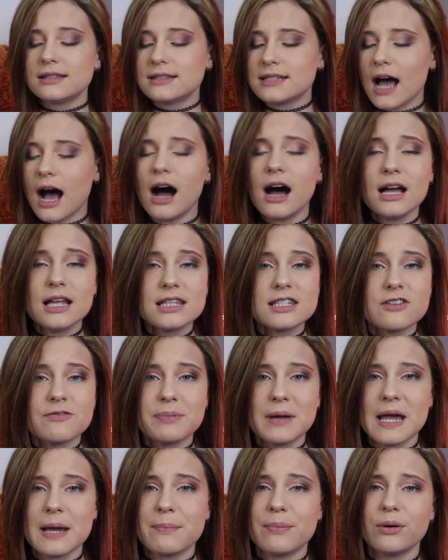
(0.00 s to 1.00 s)
tons of
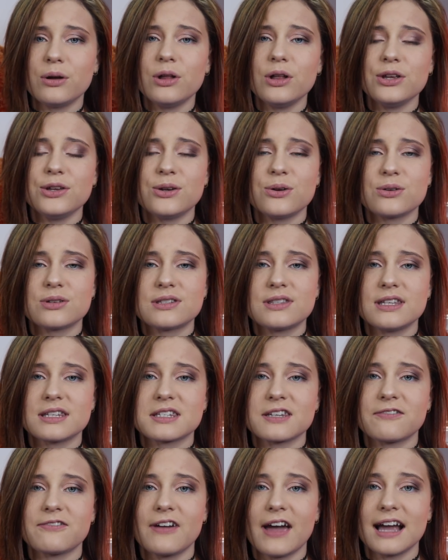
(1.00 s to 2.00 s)
people use
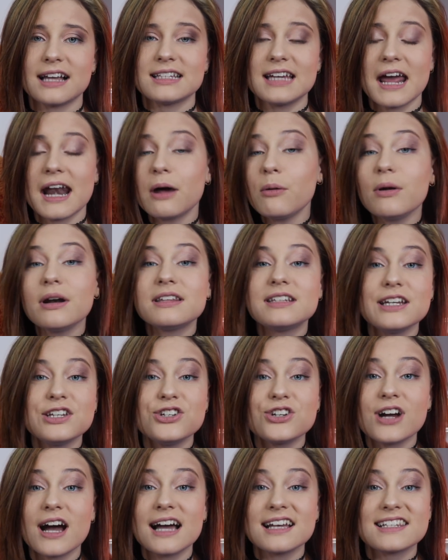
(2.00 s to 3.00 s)
this effect, and I want to
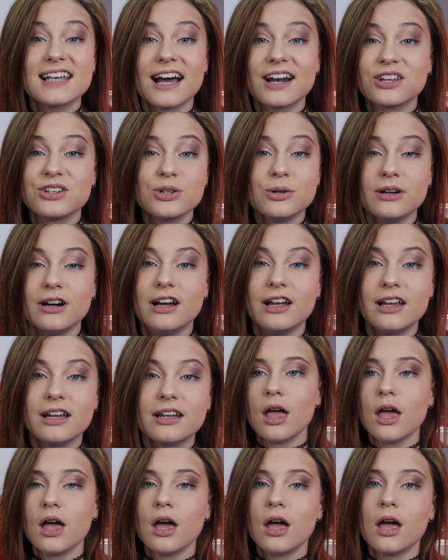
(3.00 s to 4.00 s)
teach you guys how to do
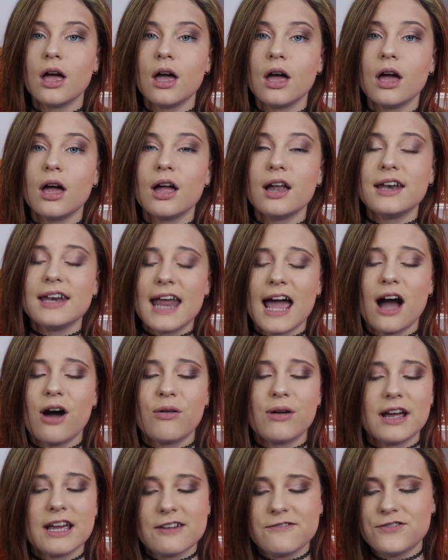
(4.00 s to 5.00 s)
it.
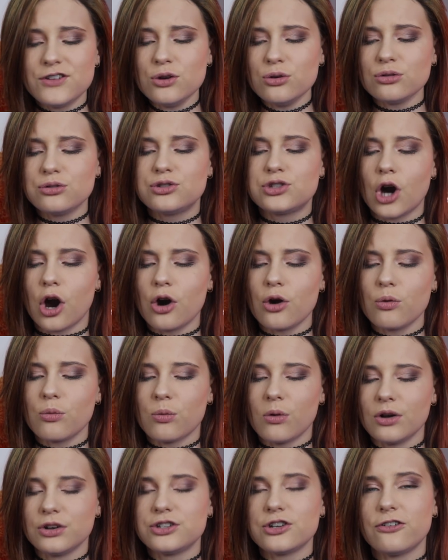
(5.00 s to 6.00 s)
Now, if you
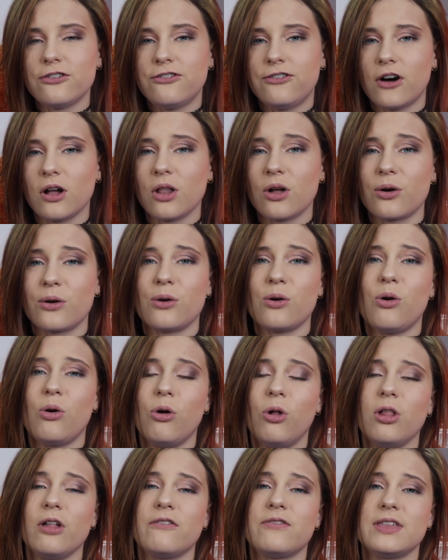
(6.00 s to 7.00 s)
don't want to follow
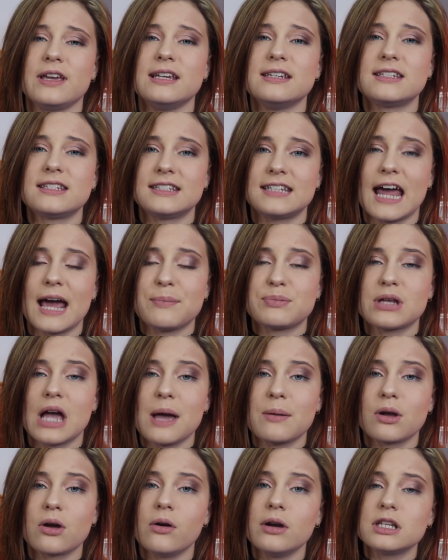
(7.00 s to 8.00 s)
all of these steps,
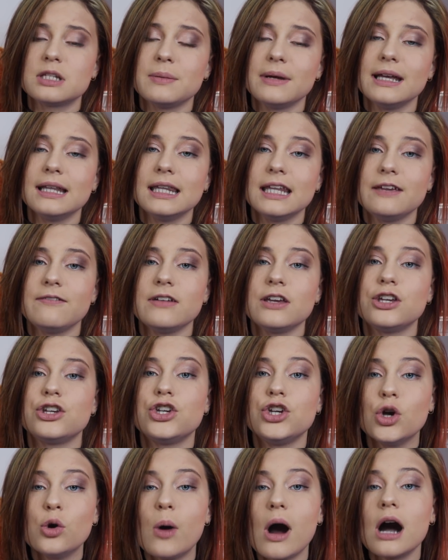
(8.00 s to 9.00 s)
I'm going to be leaving
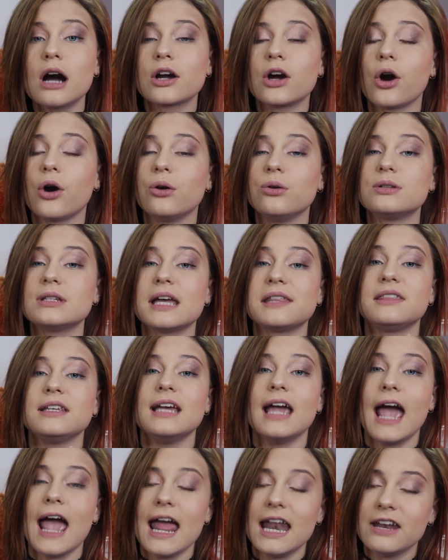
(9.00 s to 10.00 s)
QR codes at
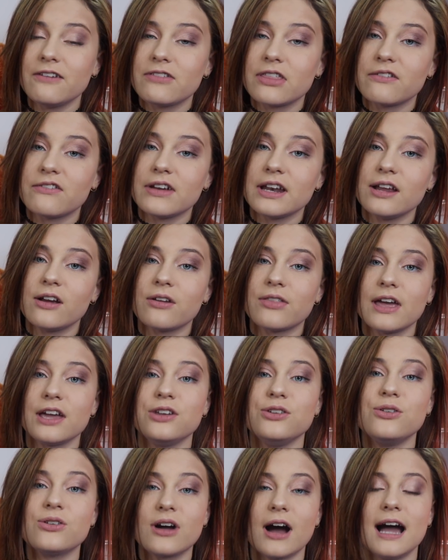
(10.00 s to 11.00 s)
the end of the video
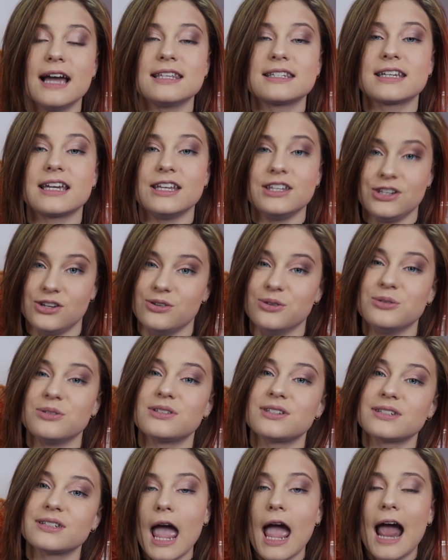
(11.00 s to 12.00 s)
that you guys can
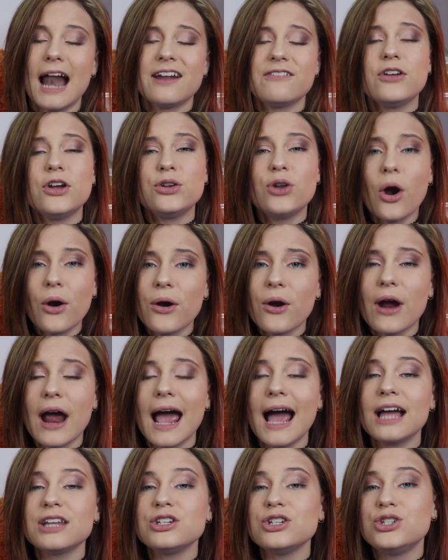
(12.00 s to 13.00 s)
use. And if you don't know
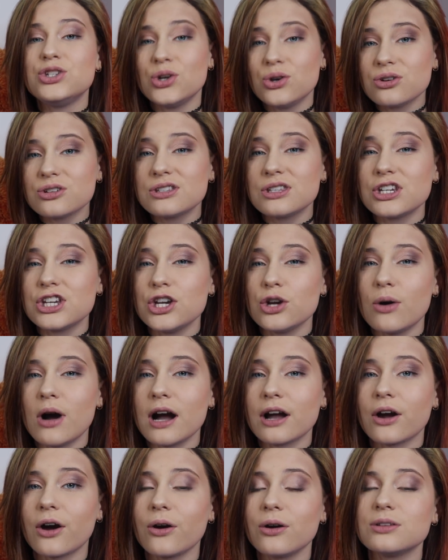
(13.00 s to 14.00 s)
how to use the
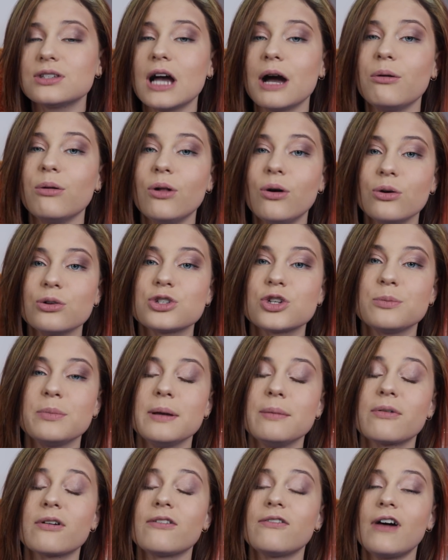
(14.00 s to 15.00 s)
QR codes, I will also
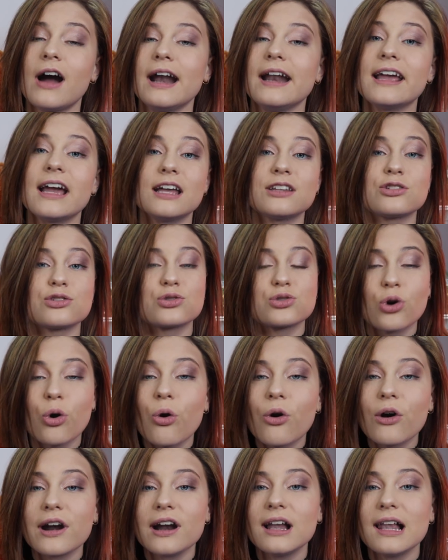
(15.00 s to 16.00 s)
be providing a
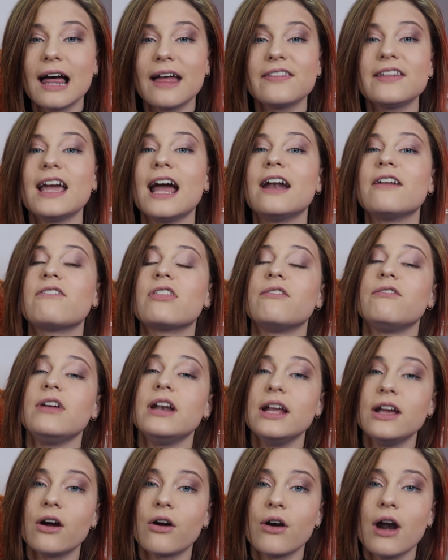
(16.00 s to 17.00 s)
tutorial at the end of the
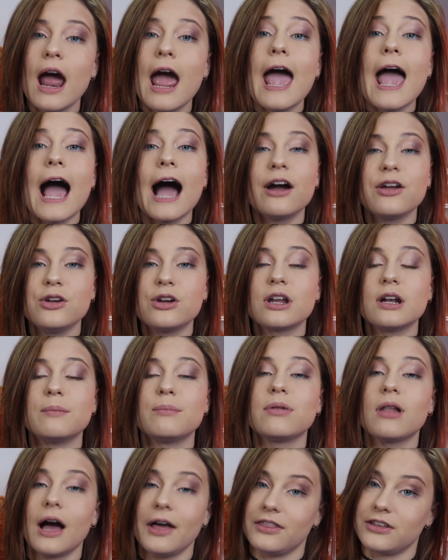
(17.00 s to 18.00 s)
video how you can
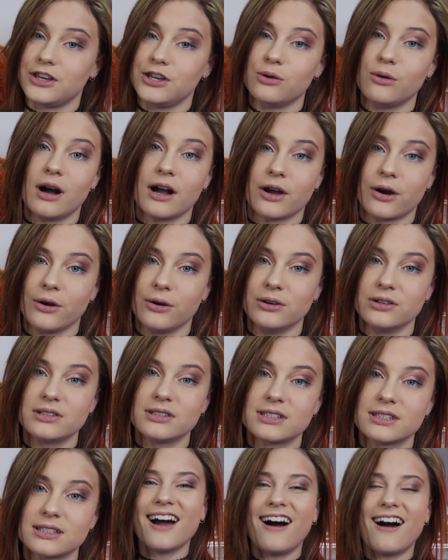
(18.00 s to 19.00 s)
apply the QR
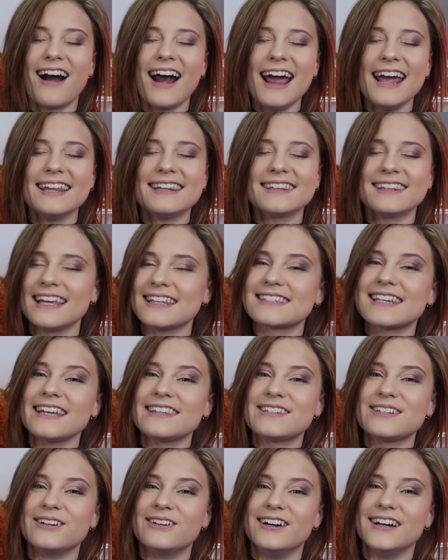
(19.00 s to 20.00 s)
codes. All right, let's
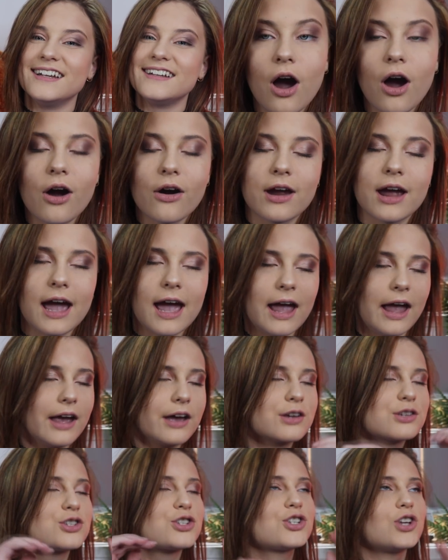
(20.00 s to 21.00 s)
get to it.
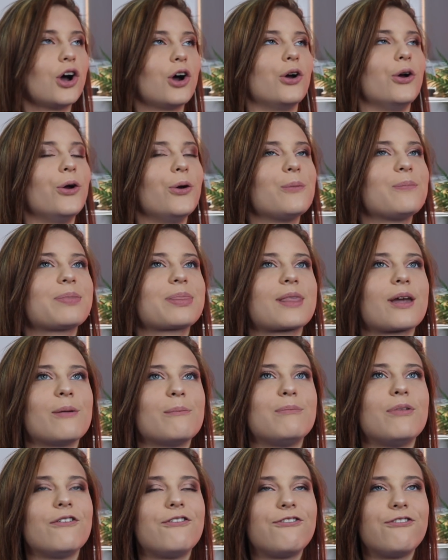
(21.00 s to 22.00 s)
Okay, so
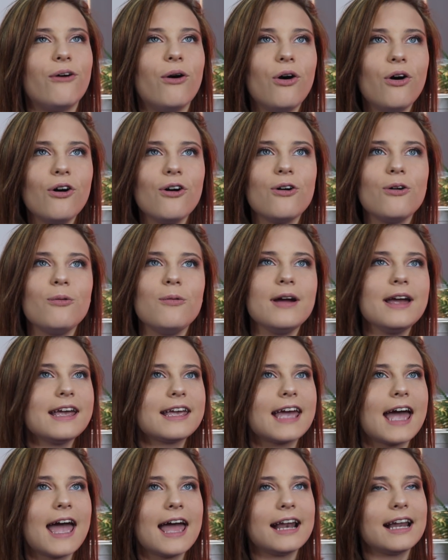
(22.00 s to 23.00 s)
before we
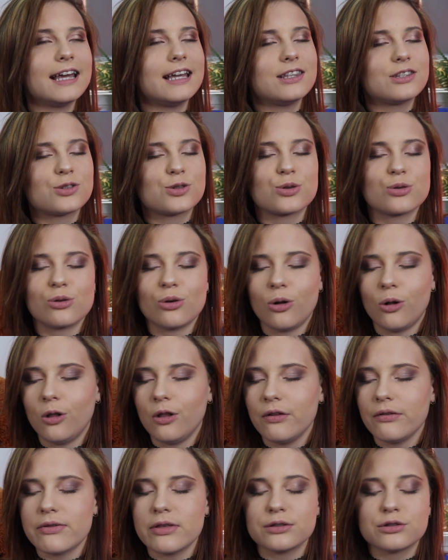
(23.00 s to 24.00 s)
get into
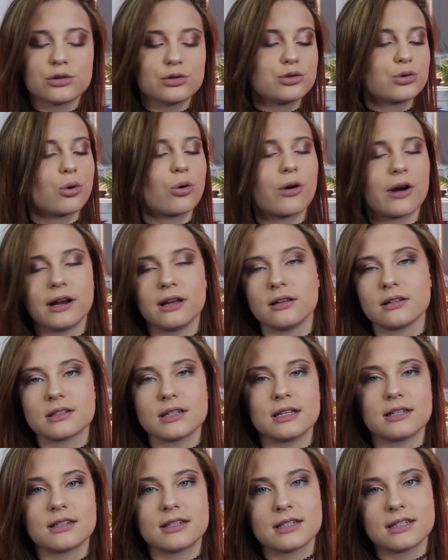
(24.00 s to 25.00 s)
all of the tutorials
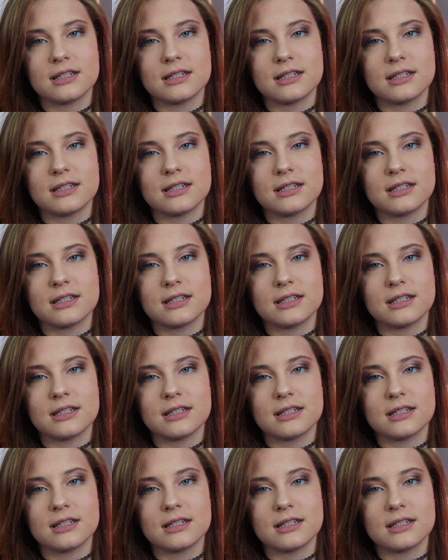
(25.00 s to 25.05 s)
and